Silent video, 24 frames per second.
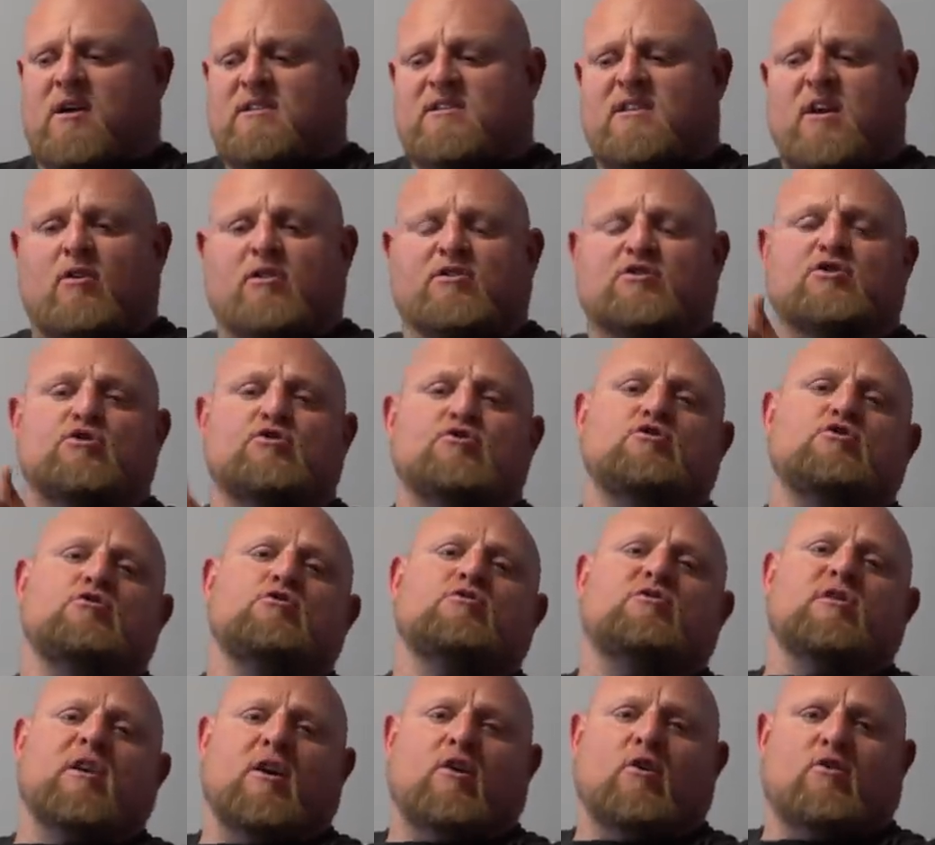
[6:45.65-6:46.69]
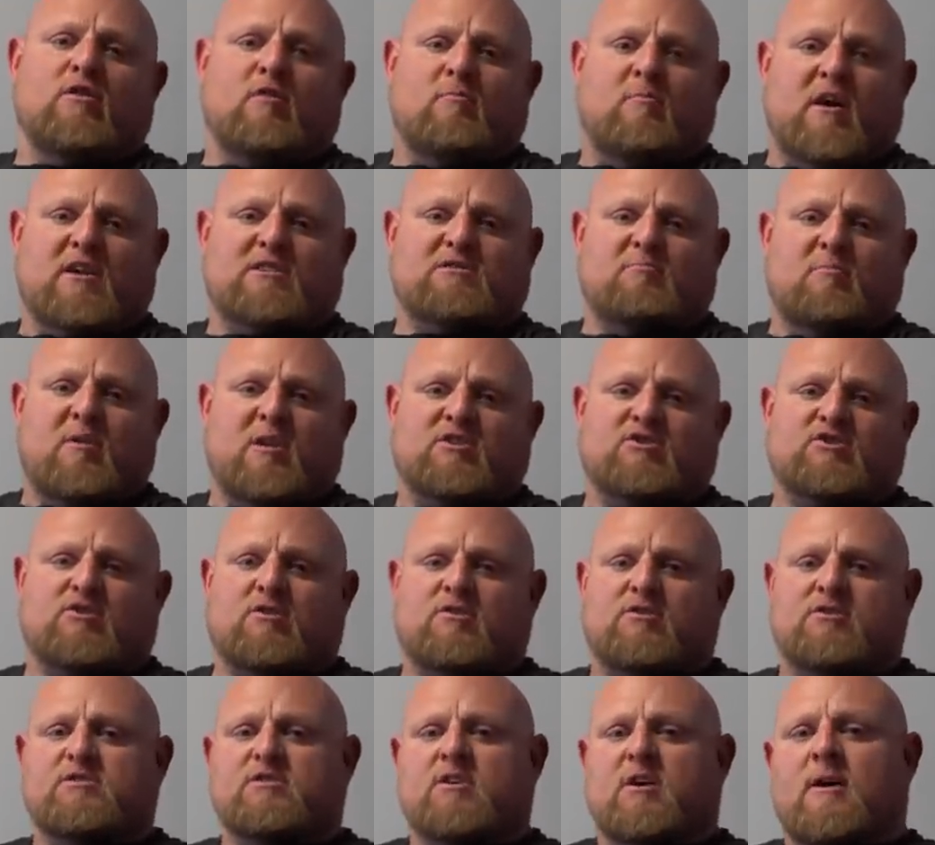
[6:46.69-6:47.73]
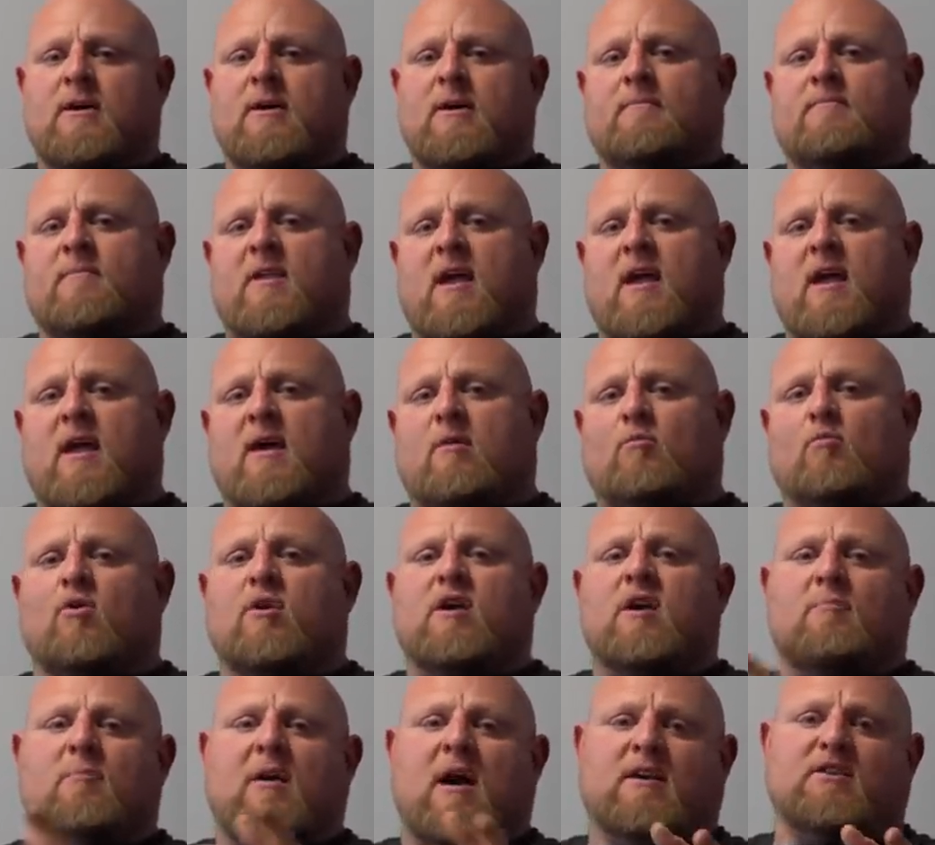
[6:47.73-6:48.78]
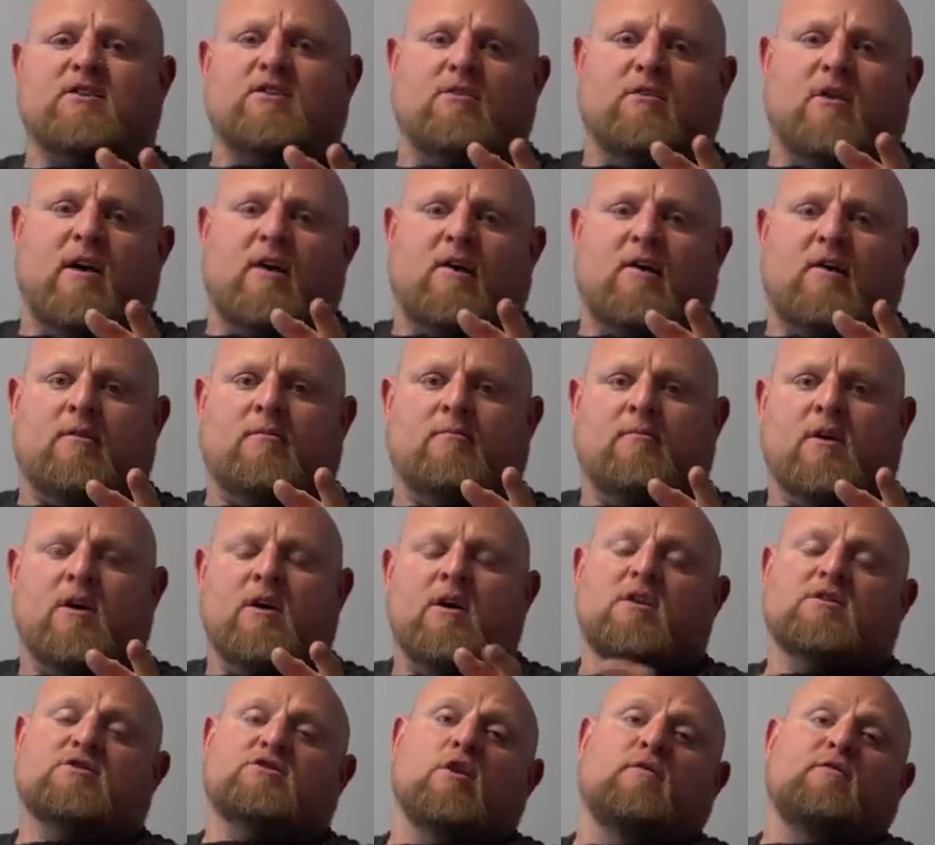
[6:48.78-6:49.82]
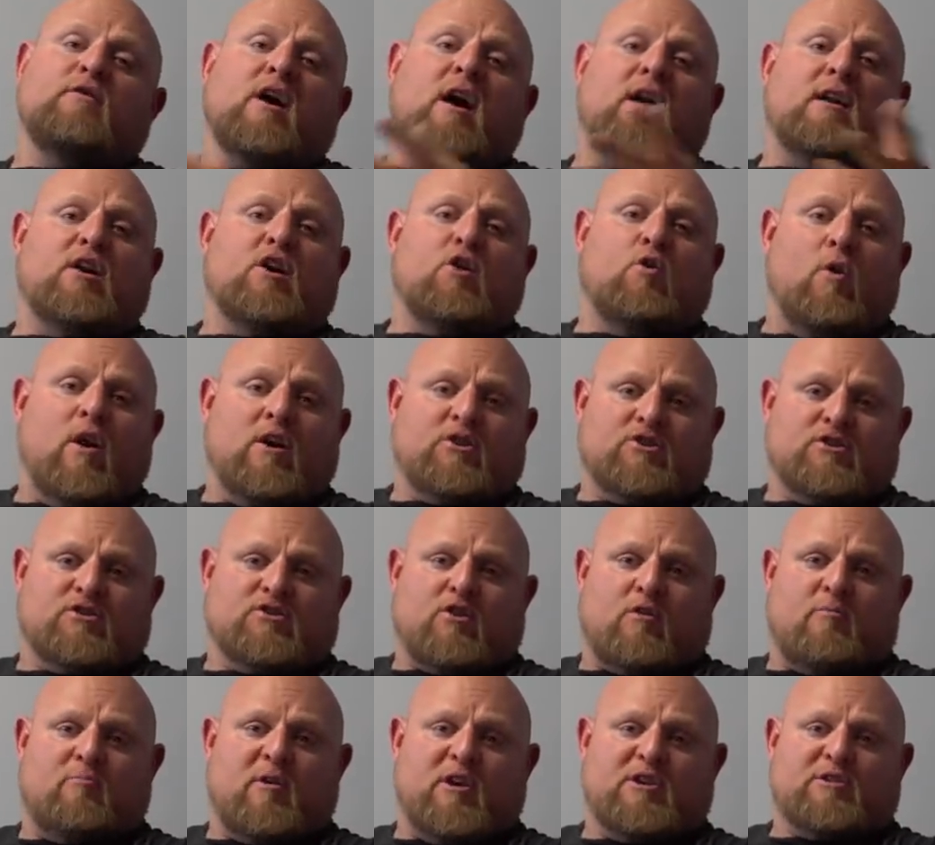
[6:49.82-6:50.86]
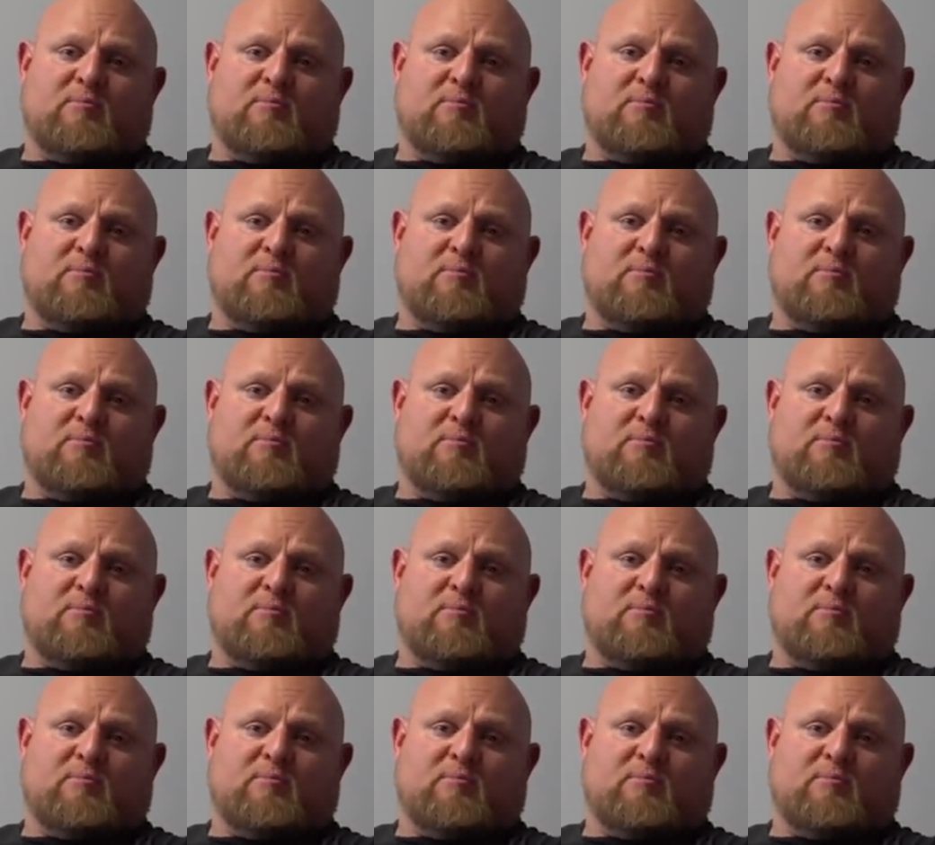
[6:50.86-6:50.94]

Tell us who you think are the best benchers, and we'll get back to you later. So if you got any questions on bench